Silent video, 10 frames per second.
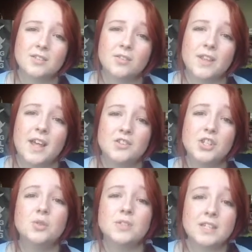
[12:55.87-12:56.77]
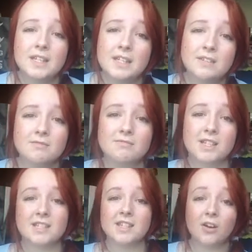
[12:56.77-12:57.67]
their duty to
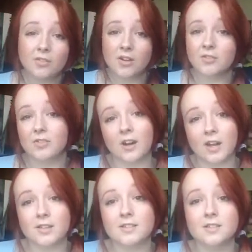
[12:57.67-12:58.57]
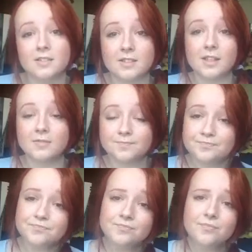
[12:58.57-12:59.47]
suffer for us. So
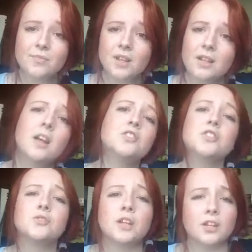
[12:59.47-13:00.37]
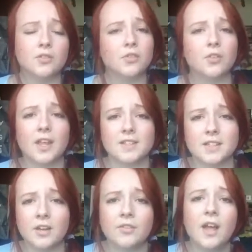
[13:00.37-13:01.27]
Lush is really good for all that
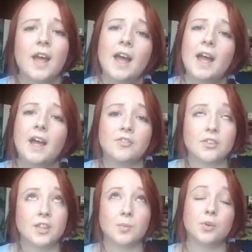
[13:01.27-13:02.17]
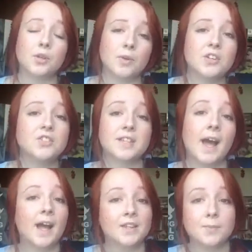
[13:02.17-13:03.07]
stuff. Everything pretty much is
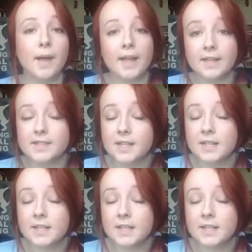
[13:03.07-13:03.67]
handmade.